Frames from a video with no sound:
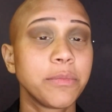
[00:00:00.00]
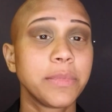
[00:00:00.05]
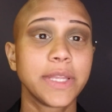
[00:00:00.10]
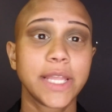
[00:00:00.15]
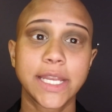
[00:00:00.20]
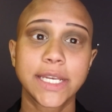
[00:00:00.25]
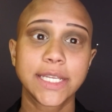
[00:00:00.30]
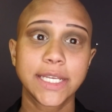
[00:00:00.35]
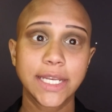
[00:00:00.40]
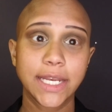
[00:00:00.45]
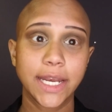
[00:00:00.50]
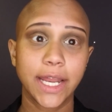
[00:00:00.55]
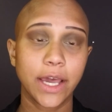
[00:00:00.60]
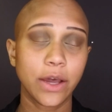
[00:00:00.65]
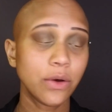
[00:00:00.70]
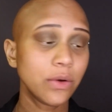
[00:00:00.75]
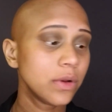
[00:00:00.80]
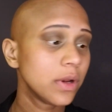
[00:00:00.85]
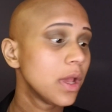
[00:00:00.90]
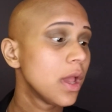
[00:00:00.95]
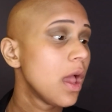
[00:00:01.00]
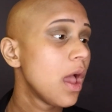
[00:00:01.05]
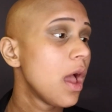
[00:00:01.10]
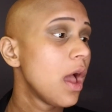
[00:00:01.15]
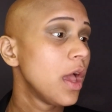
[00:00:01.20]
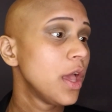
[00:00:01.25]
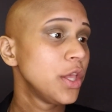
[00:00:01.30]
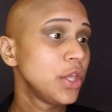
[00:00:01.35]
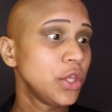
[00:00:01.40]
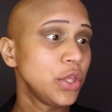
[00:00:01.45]
blended it out,
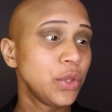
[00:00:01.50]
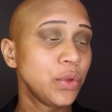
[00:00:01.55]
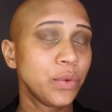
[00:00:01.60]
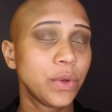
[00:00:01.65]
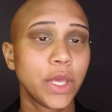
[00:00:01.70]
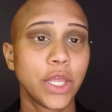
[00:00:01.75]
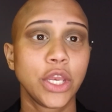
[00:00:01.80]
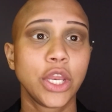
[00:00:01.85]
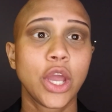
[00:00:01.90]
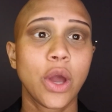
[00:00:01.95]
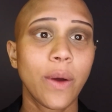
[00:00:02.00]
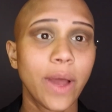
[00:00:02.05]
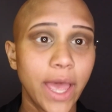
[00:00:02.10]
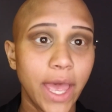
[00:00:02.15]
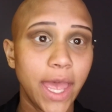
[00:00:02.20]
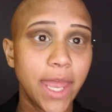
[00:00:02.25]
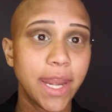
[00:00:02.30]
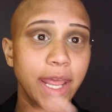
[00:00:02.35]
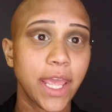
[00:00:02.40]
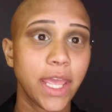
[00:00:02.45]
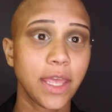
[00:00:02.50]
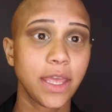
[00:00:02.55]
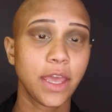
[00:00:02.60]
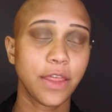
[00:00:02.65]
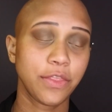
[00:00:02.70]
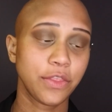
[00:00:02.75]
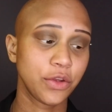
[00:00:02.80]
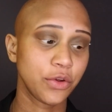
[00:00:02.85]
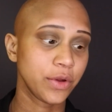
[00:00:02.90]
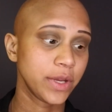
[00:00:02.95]
you can go ahead and cut
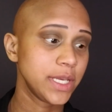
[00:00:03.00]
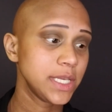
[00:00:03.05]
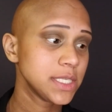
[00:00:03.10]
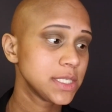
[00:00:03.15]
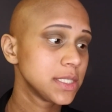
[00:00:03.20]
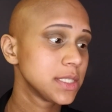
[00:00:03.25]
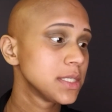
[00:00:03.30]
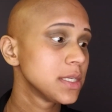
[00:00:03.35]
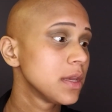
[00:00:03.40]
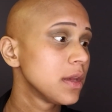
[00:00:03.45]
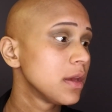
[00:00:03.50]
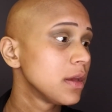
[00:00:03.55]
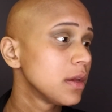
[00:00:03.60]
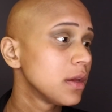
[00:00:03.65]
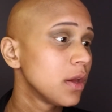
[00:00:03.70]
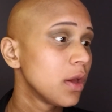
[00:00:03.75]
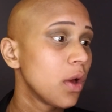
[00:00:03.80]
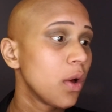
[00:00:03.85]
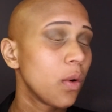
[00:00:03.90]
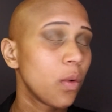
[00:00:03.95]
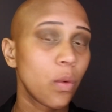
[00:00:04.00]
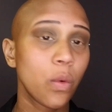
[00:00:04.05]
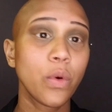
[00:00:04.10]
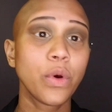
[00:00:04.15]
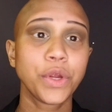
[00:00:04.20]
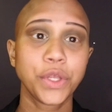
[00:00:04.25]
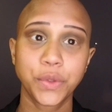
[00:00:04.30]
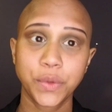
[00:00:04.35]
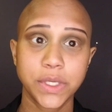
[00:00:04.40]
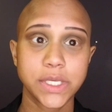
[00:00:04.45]
the crease, or
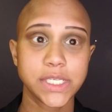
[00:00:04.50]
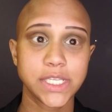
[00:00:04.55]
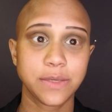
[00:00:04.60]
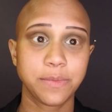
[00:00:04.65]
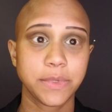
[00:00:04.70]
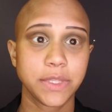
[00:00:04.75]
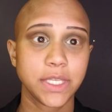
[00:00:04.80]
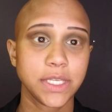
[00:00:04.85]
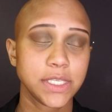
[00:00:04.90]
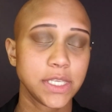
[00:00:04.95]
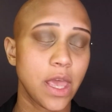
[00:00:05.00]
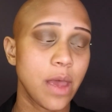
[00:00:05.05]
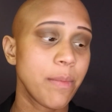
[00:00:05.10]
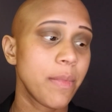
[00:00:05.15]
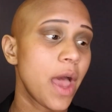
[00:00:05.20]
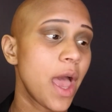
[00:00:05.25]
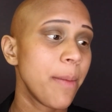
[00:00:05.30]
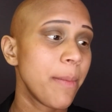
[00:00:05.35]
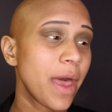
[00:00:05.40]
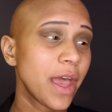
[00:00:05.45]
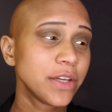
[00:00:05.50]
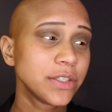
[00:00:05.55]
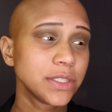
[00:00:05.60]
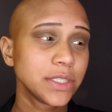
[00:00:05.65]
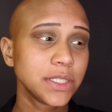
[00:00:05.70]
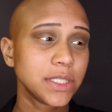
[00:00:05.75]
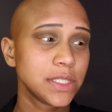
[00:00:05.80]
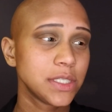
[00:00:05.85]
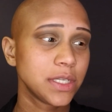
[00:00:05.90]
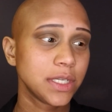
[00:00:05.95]
you can deepen this up. I'm actually
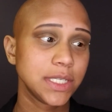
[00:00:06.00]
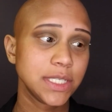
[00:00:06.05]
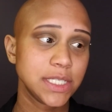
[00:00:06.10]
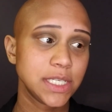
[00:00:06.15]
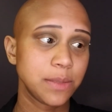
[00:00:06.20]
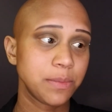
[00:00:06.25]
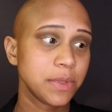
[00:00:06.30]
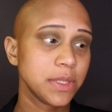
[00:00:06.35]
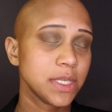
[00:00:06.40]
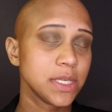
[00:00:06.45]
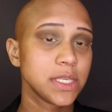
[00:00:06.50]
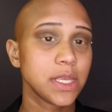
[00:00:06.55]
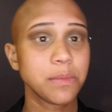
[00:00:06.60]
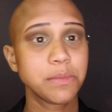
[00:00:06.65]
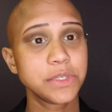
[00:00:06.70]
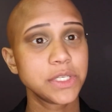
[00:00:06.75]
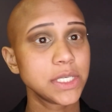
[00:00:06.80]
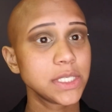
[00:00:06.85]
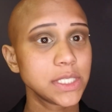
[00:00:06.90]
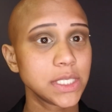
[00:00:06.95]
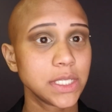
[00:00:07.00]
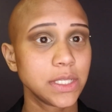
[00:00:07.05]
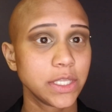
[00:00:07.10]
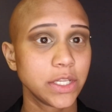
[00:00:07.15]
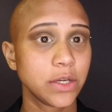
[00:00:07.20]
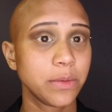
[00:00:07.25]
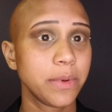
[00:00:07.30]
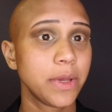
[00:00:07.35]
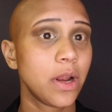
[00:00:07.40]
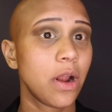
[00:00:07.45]
just going to deepen this up just a little
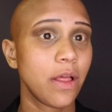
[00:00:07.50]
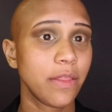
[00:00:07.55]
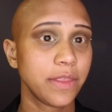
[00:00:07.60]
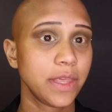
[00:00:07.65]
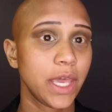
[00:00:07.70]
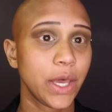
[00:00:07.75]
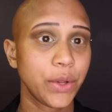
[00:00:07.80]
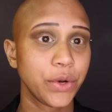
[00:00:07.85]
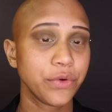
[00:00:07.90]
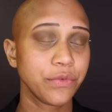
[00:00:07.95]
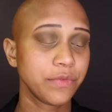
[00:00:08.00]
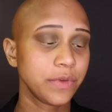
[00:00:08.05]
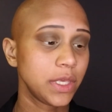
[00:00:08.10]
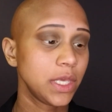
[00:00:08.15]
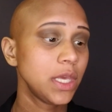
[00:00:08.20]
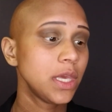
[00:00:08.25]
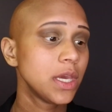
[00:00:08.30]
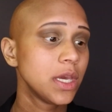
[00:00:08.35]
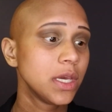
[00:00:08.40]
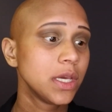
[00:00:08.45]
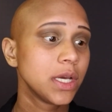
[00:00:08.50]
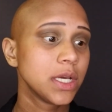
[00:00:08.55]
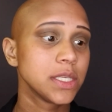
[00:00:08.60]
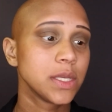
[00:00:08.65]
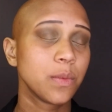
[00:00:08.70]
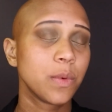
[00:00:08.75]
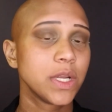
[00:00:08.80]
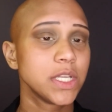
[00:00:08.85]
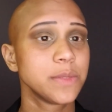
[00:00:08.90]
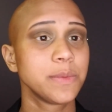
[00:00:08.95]
bit on the outer V because I
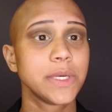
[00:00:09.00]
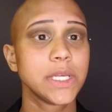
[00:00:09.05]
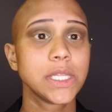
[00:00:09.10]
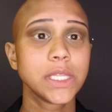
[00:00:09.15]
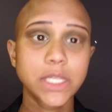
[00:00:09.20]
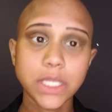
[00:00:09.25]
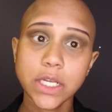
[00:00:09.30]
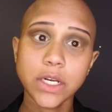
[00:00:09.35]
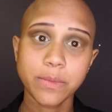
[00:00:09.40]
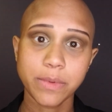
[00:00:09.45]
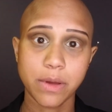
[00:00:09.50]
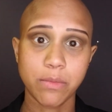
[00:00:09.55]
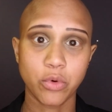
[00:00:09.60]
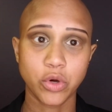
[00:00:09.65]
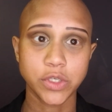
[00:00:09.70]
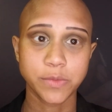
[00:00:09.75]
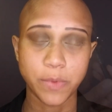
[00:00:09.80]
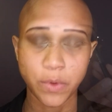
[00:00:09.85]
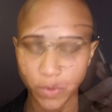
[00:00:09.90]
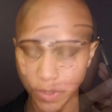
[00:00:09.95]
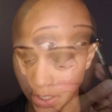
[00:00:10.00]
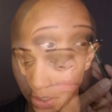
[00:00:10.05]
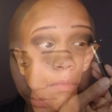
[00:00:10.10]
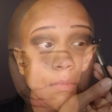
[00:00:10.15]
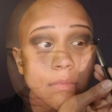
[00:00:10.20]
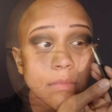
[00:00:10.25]
want it to be a little bit more smoky.